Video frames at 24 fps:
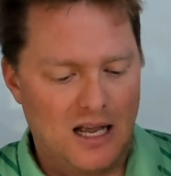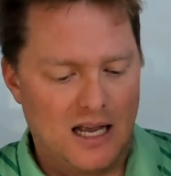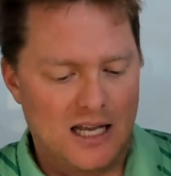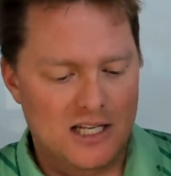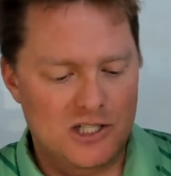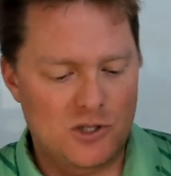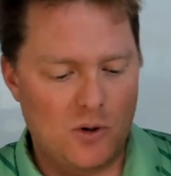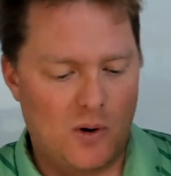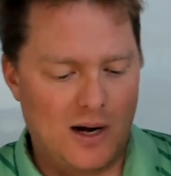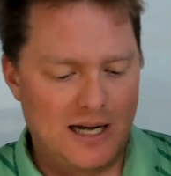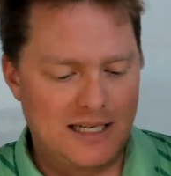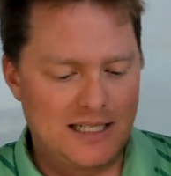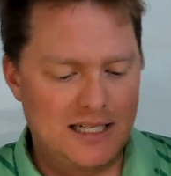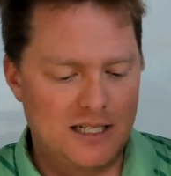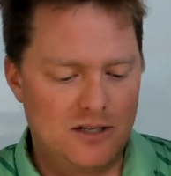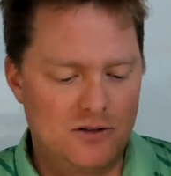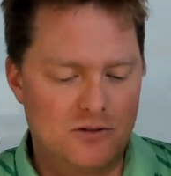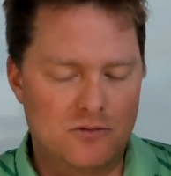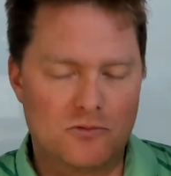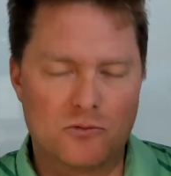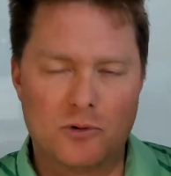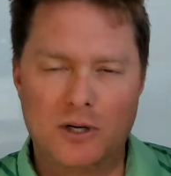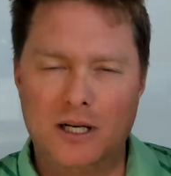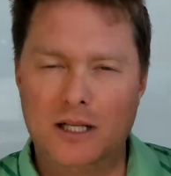So I
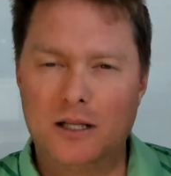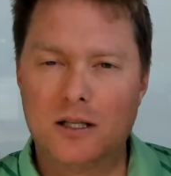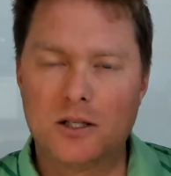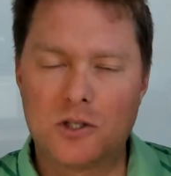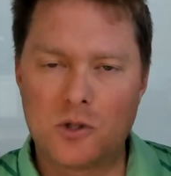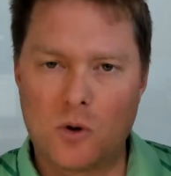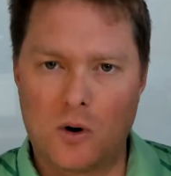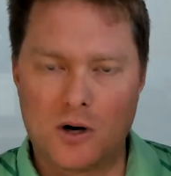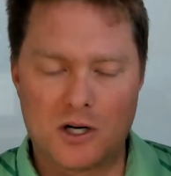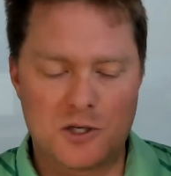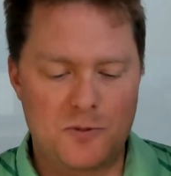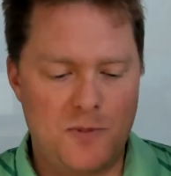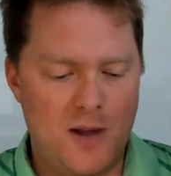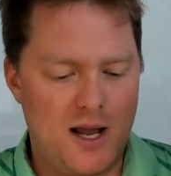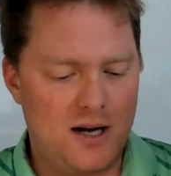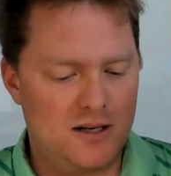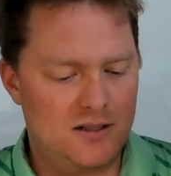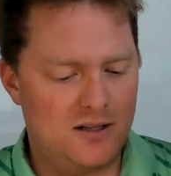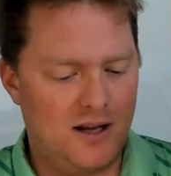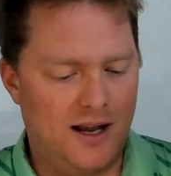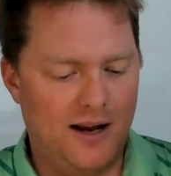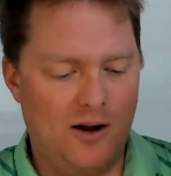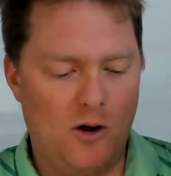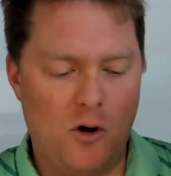didn't read the torque
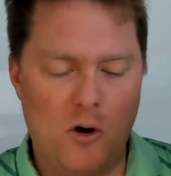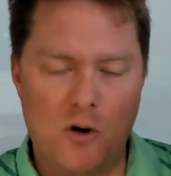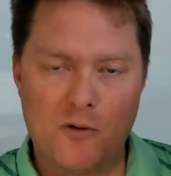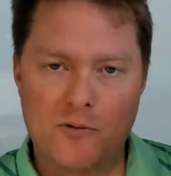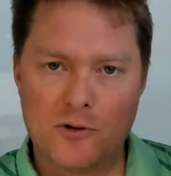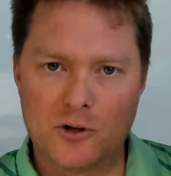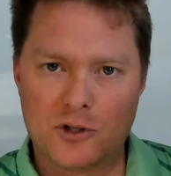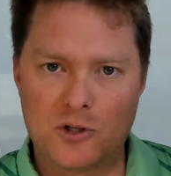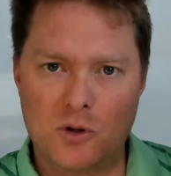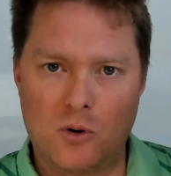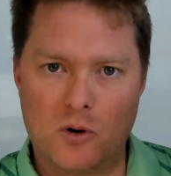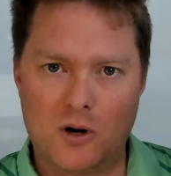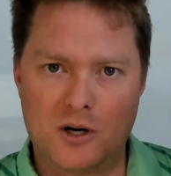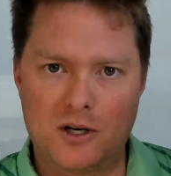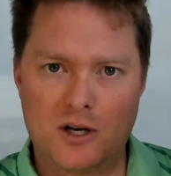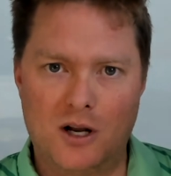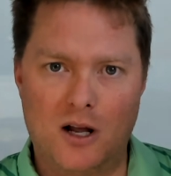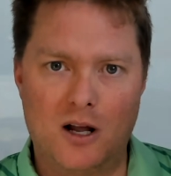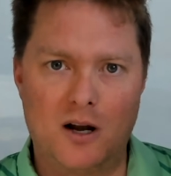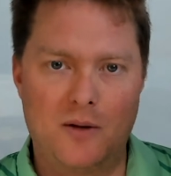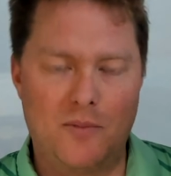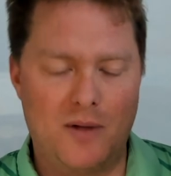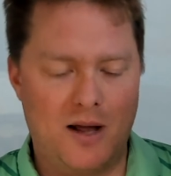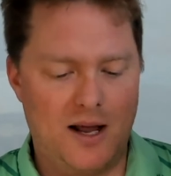specs. I over torqued
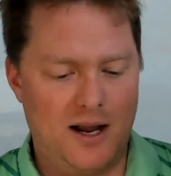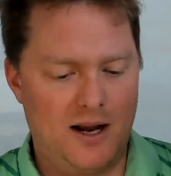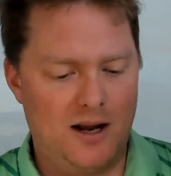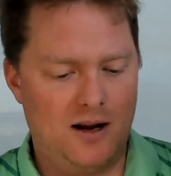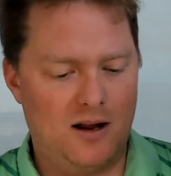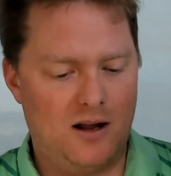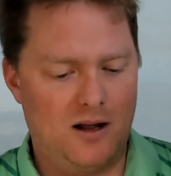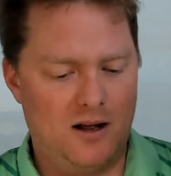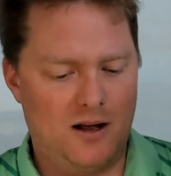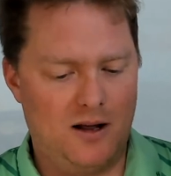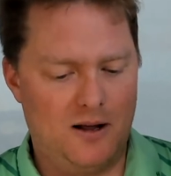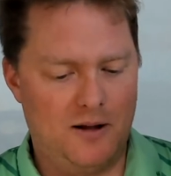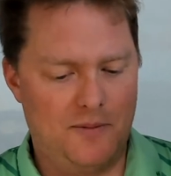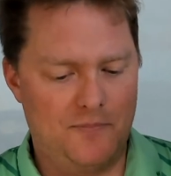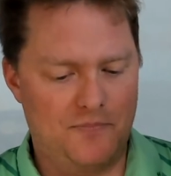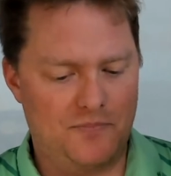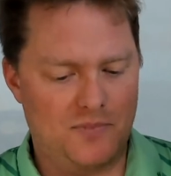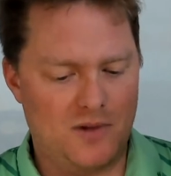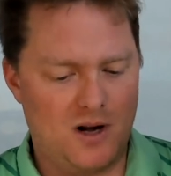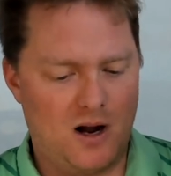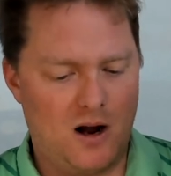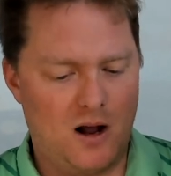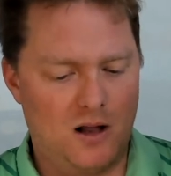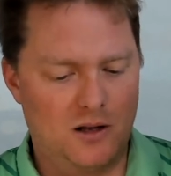on my
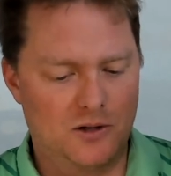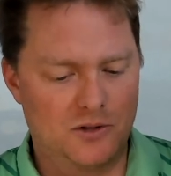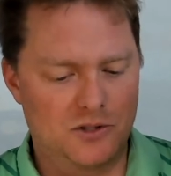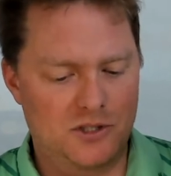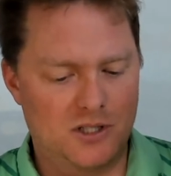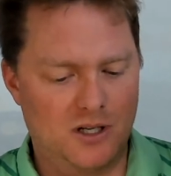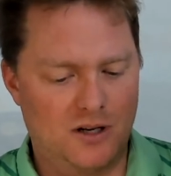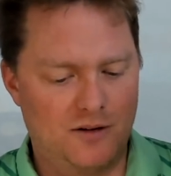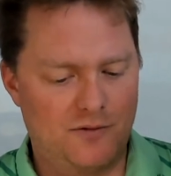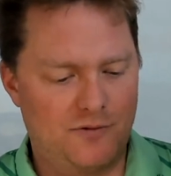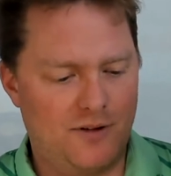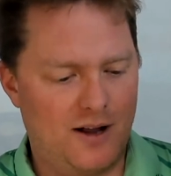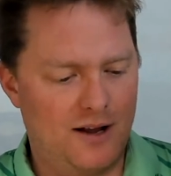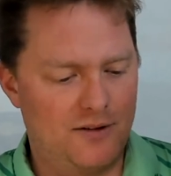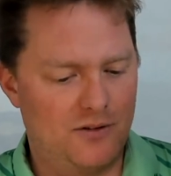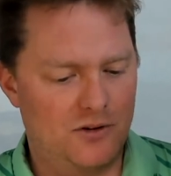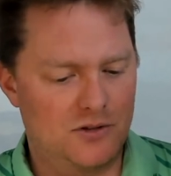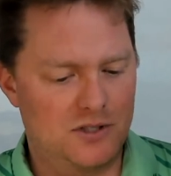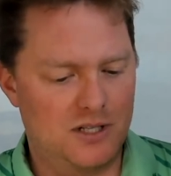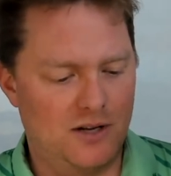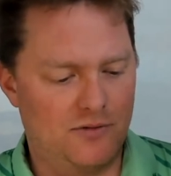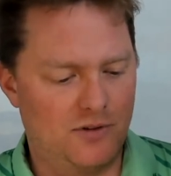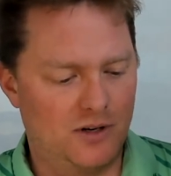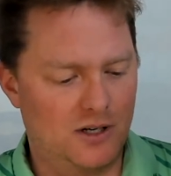Holosun
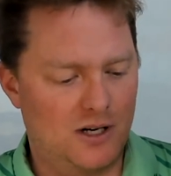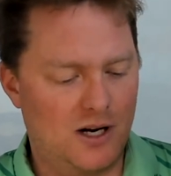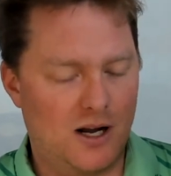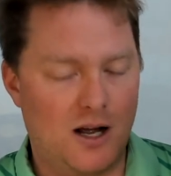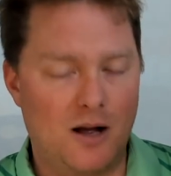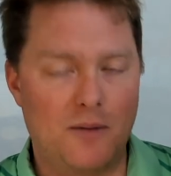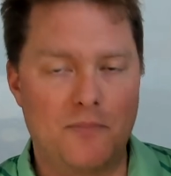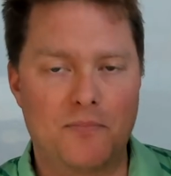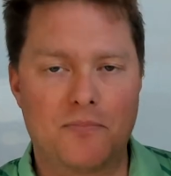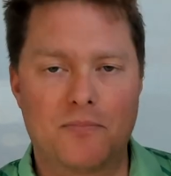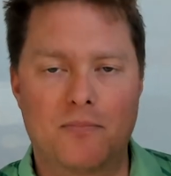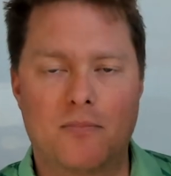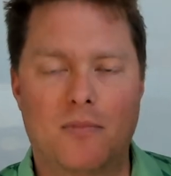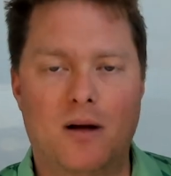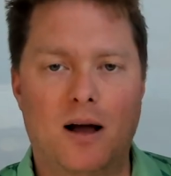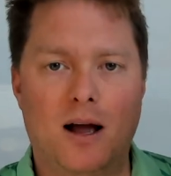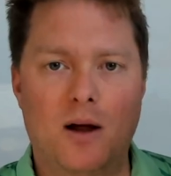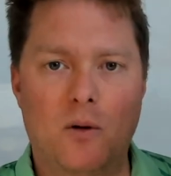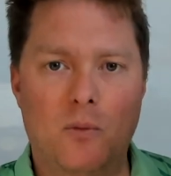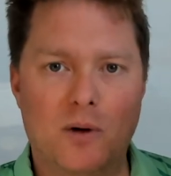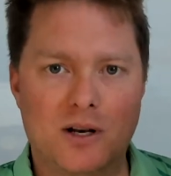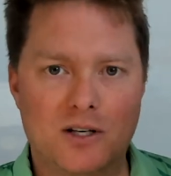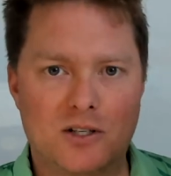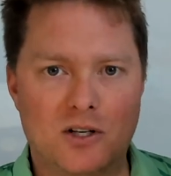507 comp.
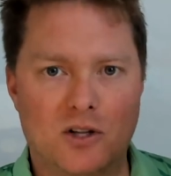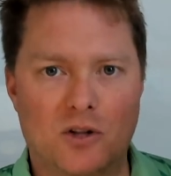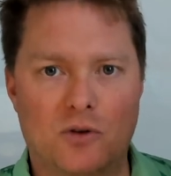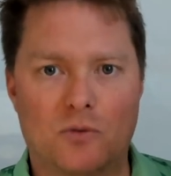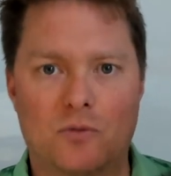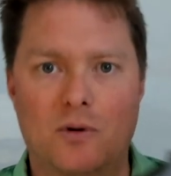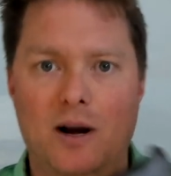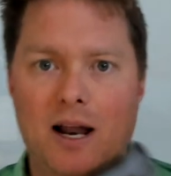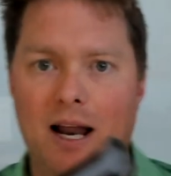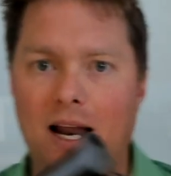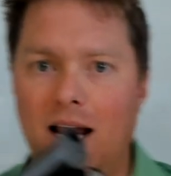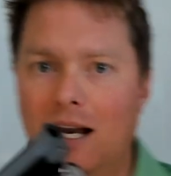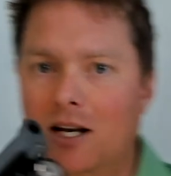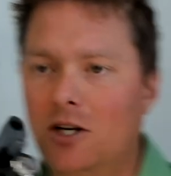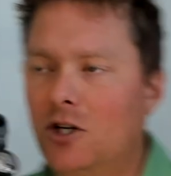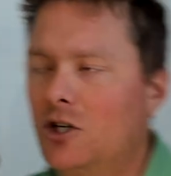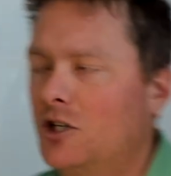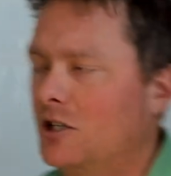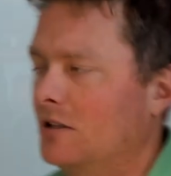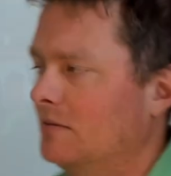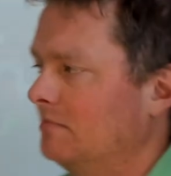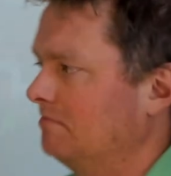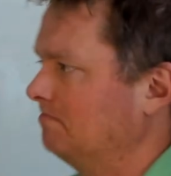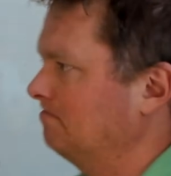I went to the
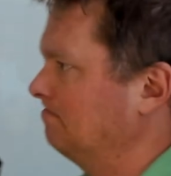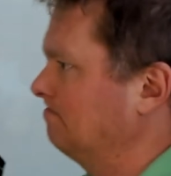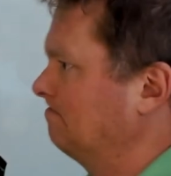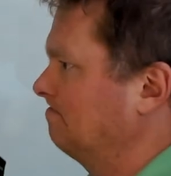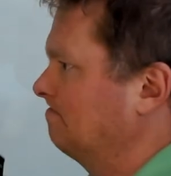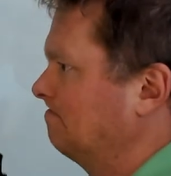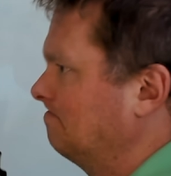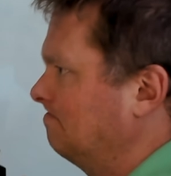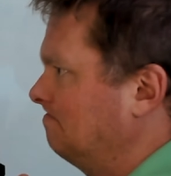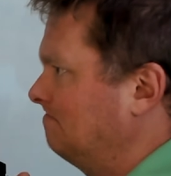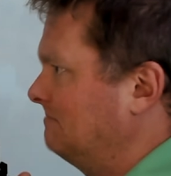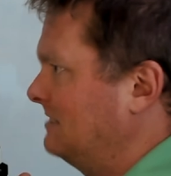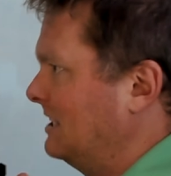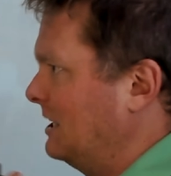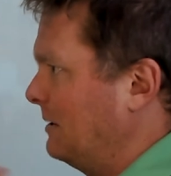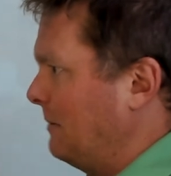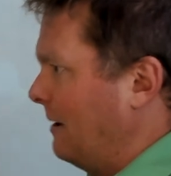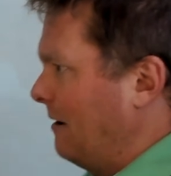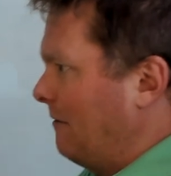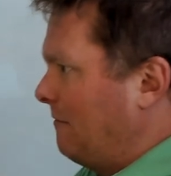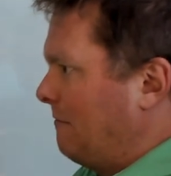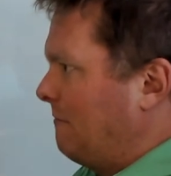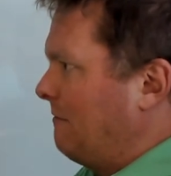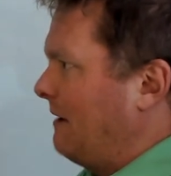range, did
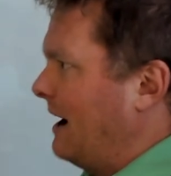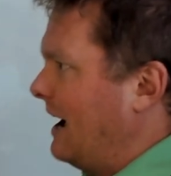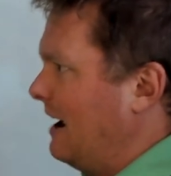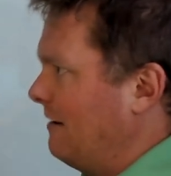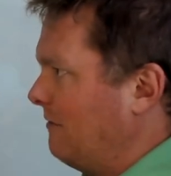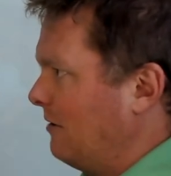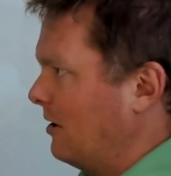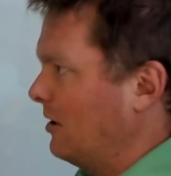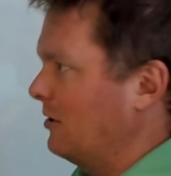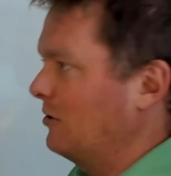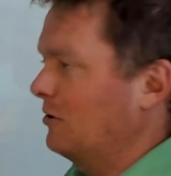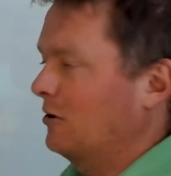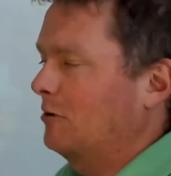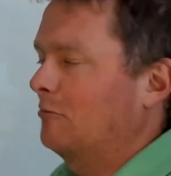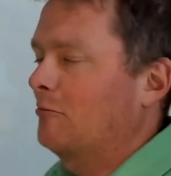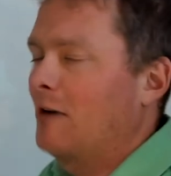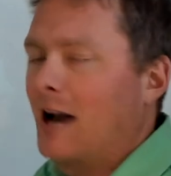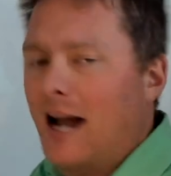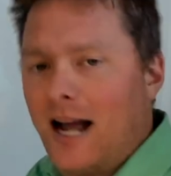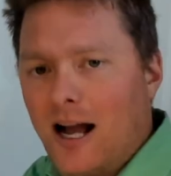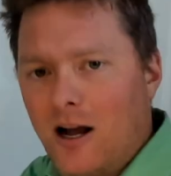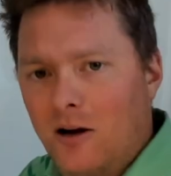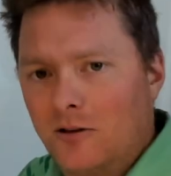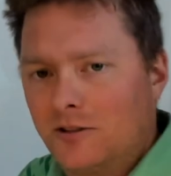about 500
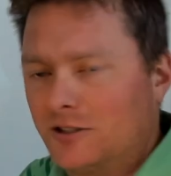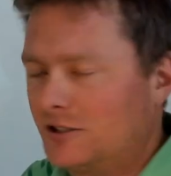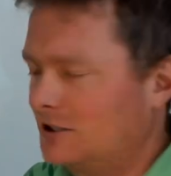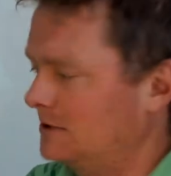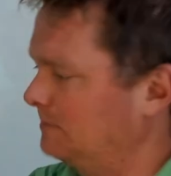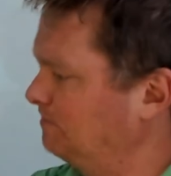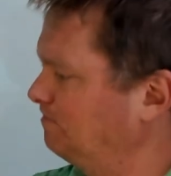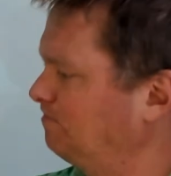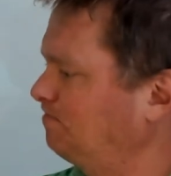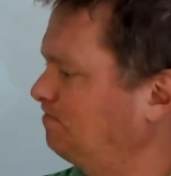rounds.